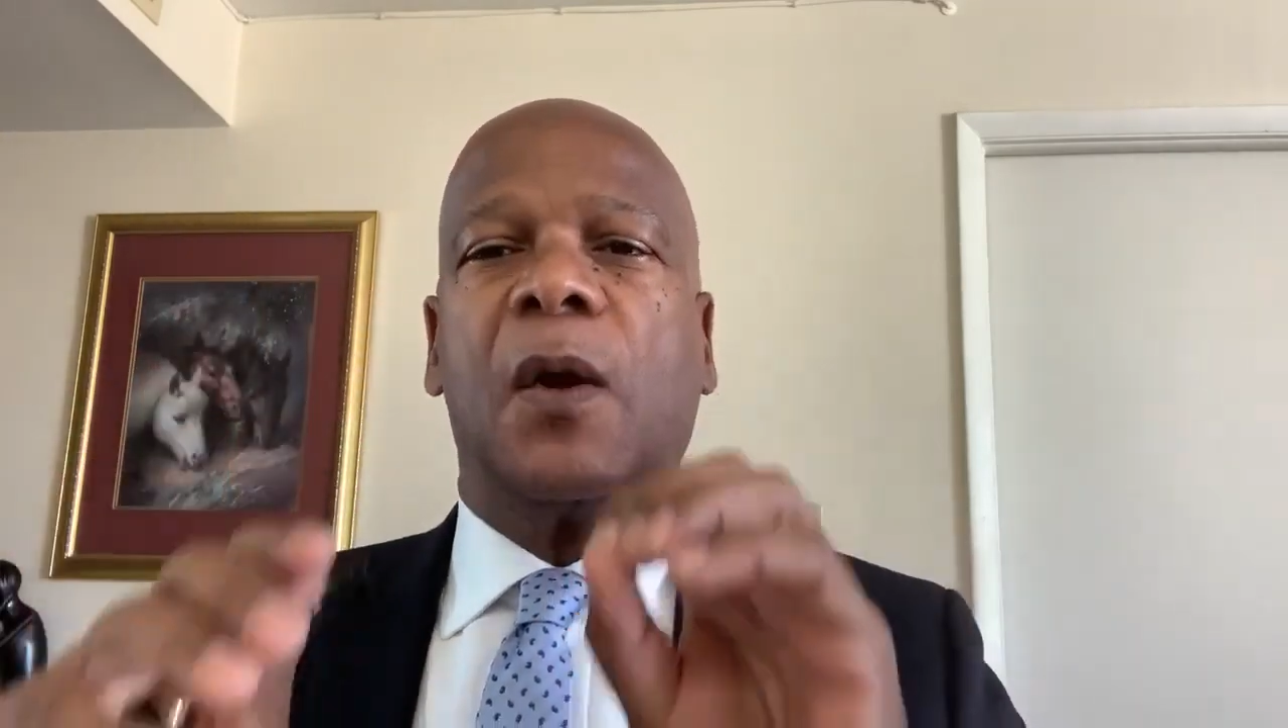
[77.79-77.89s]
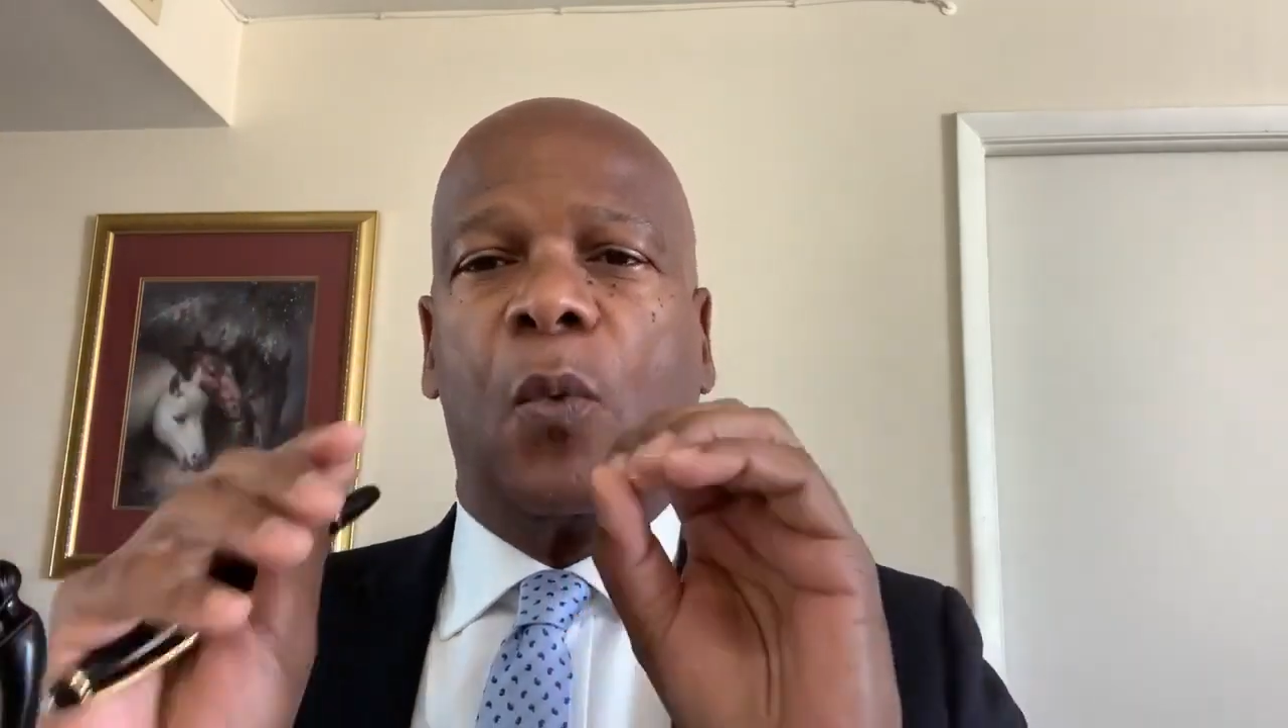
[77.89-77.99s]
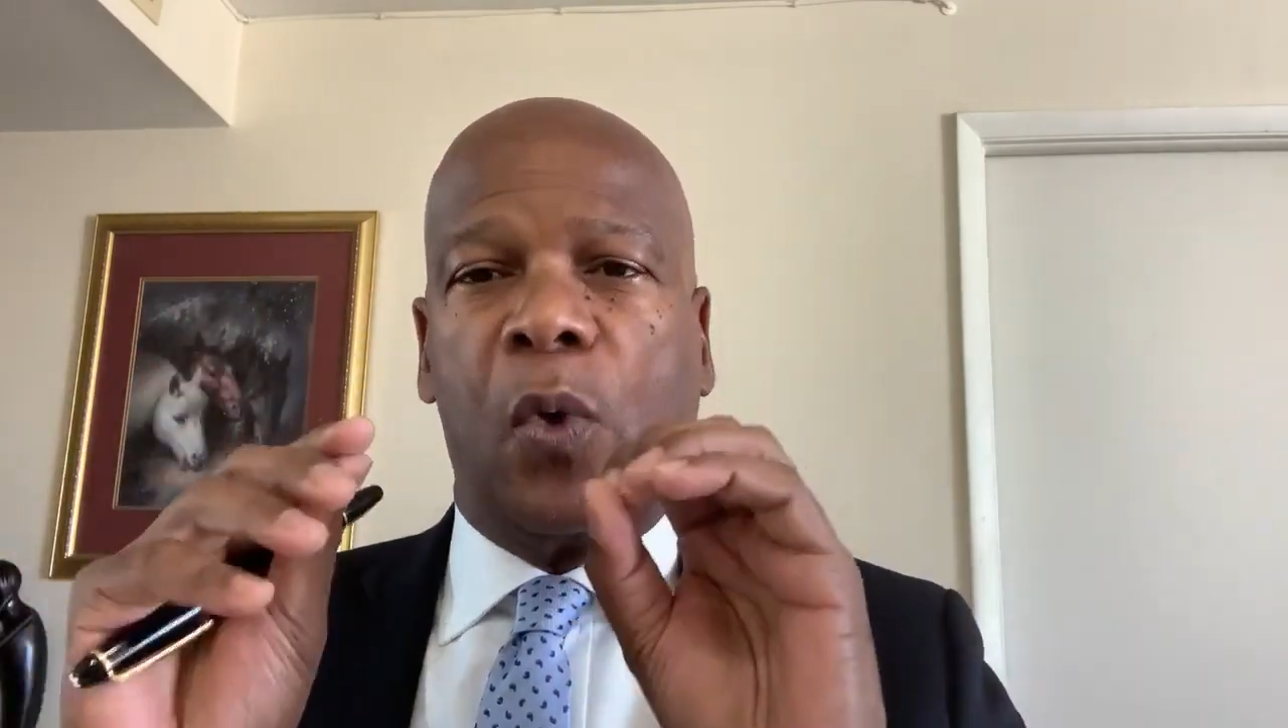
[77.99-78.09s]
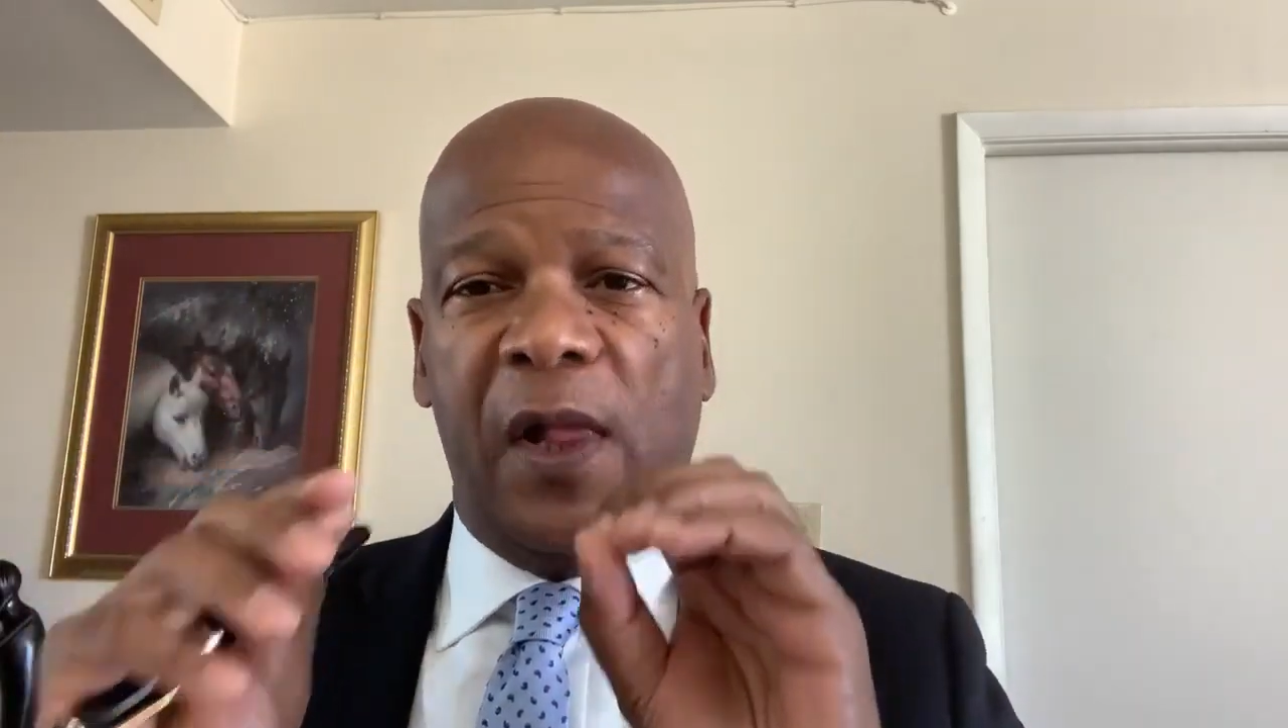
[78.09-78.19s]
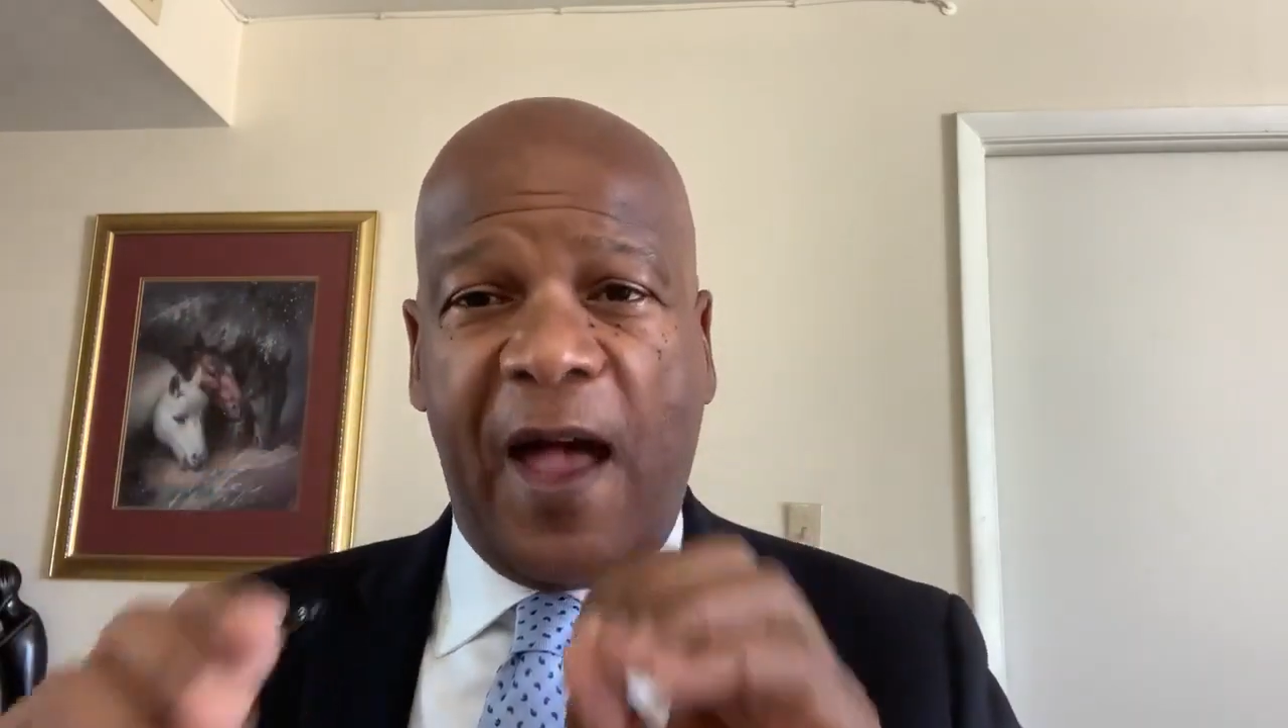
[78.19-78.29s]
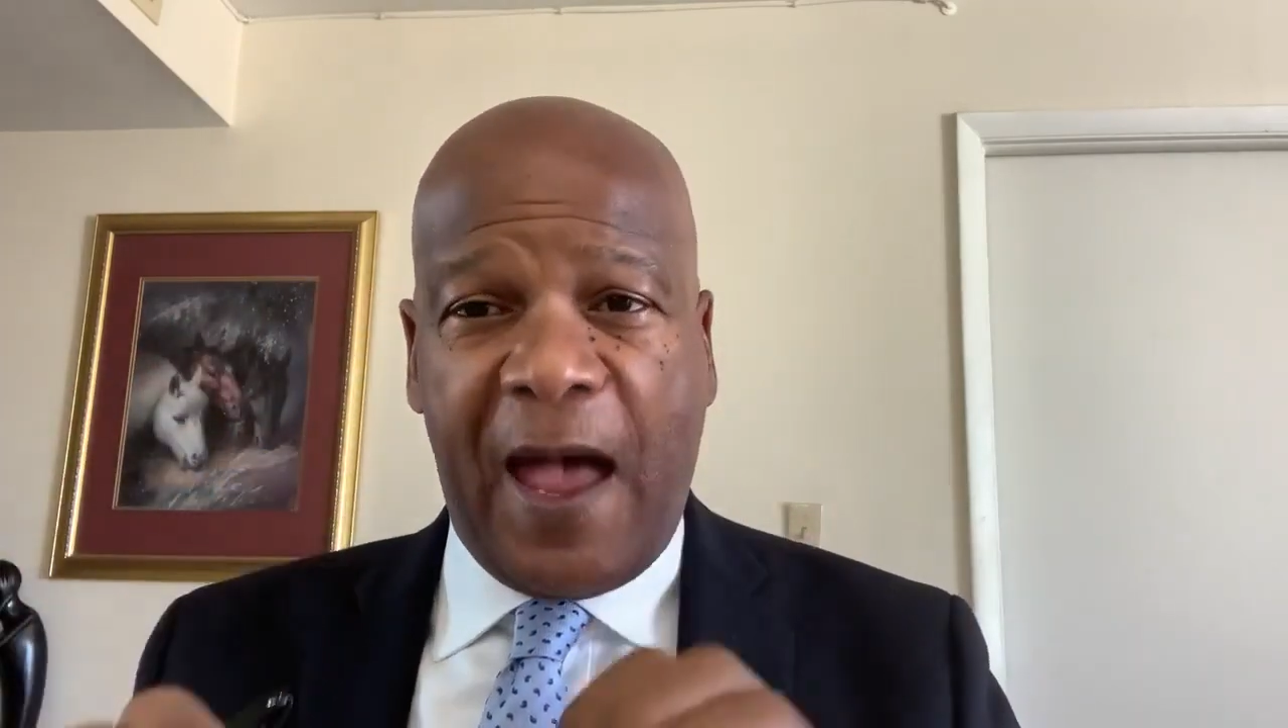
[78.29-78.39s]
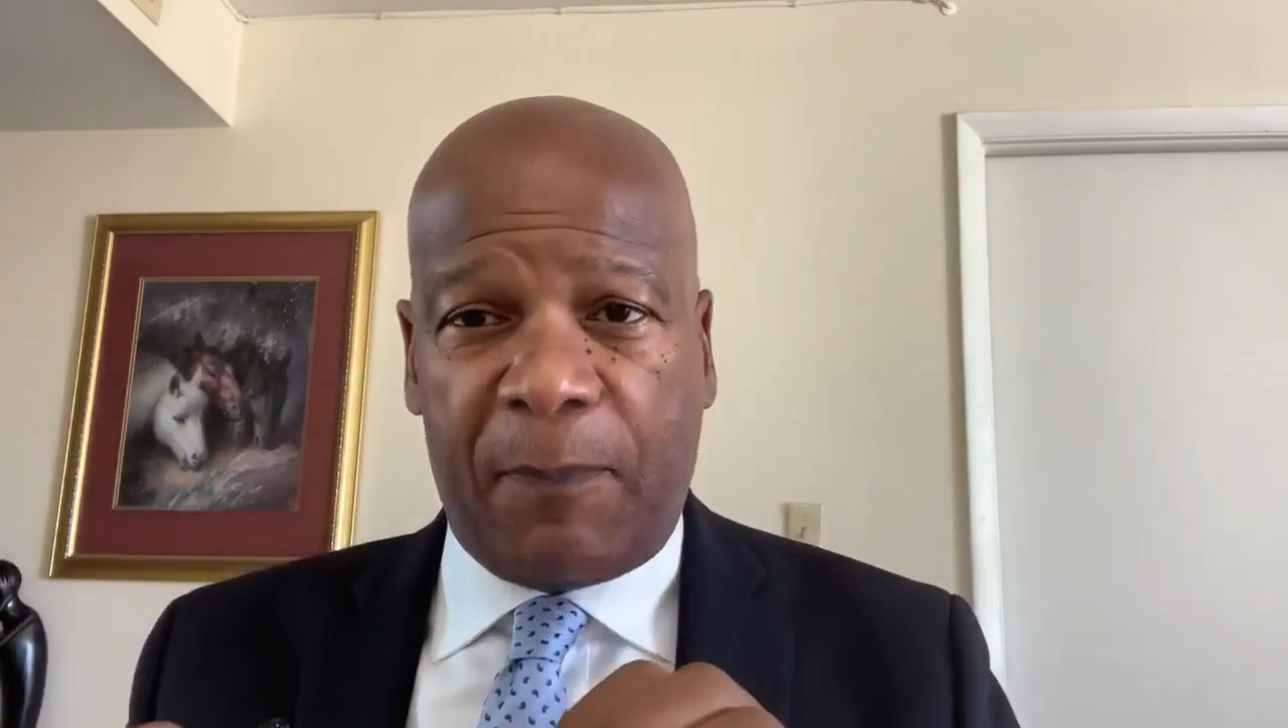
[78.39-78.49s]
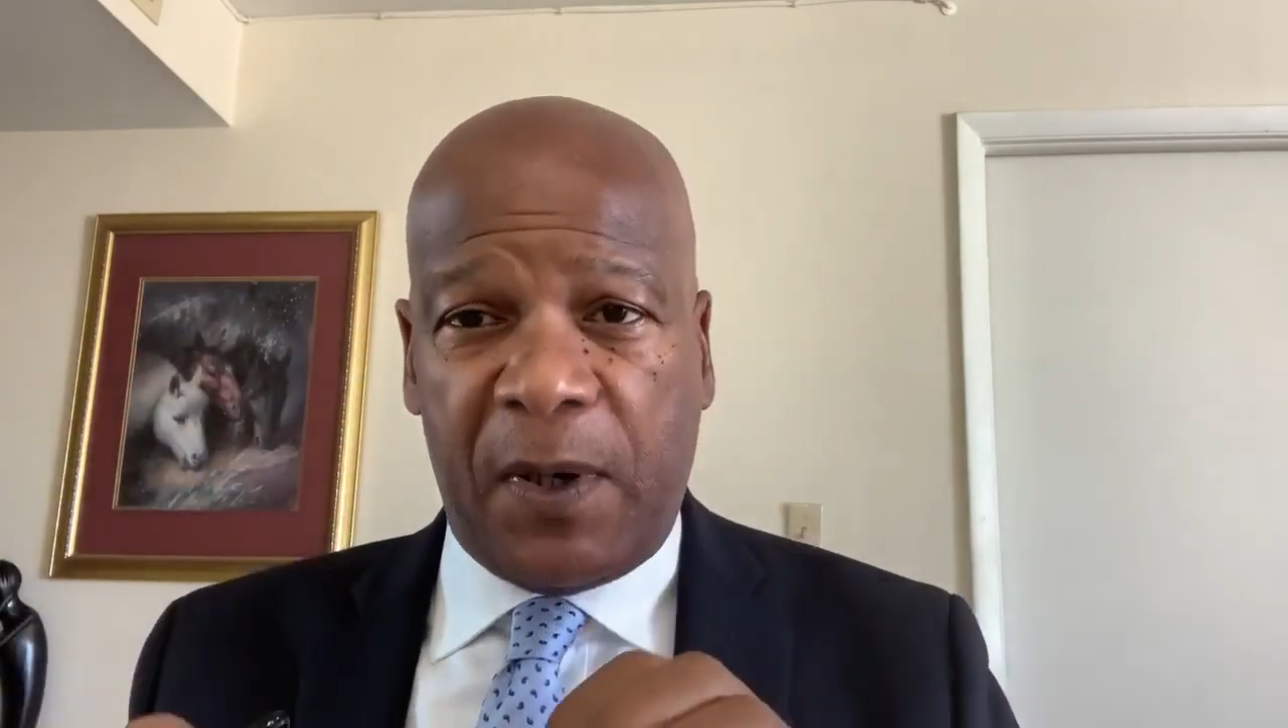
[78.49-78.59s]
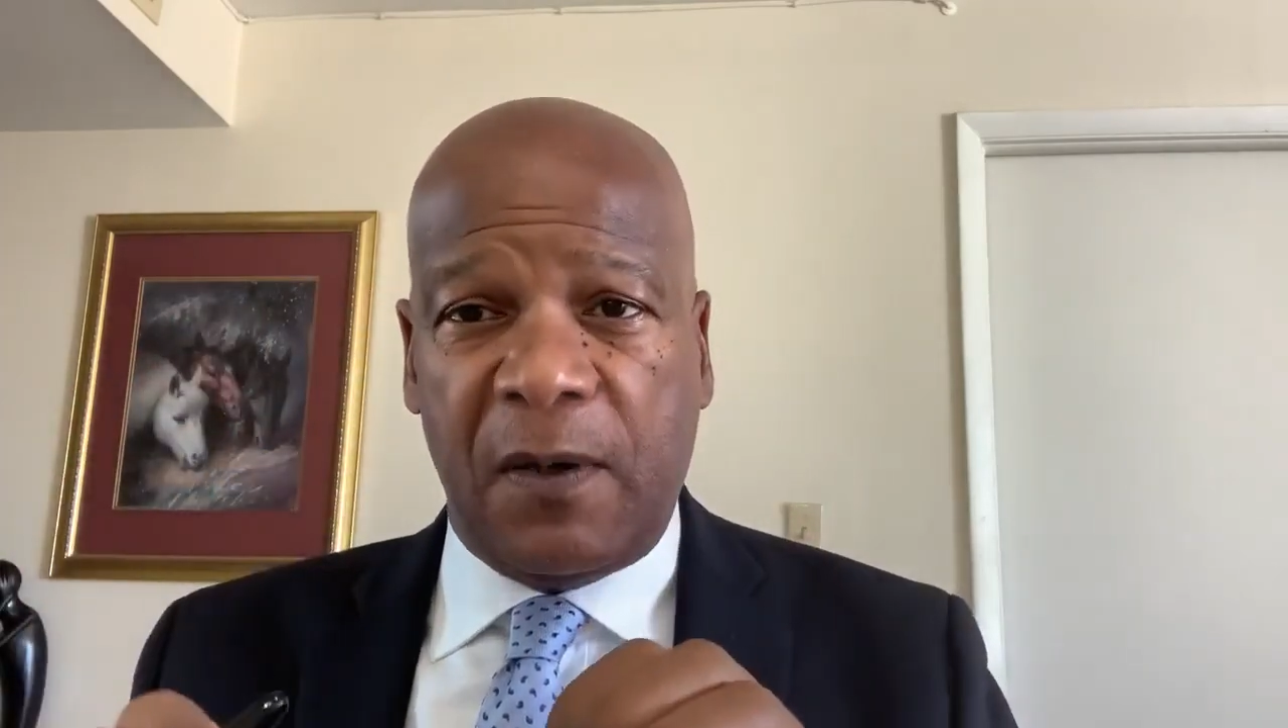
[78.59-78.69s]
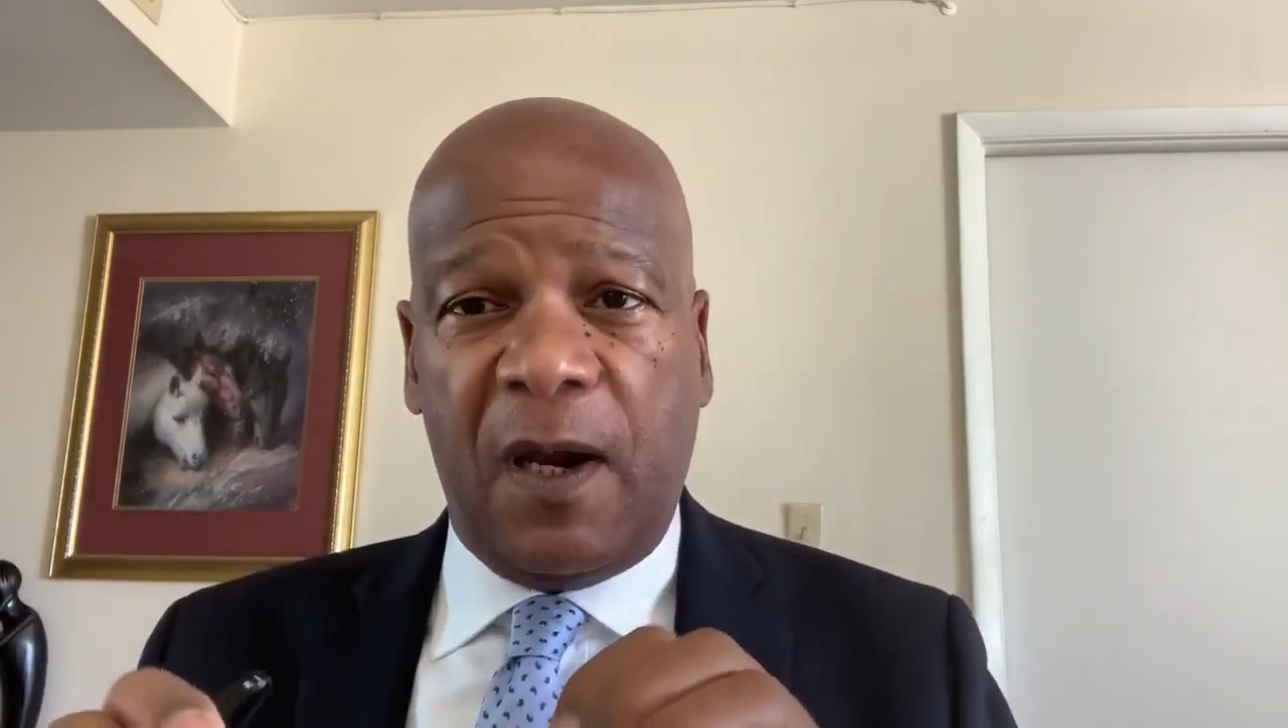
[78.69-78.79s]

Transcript: will happen,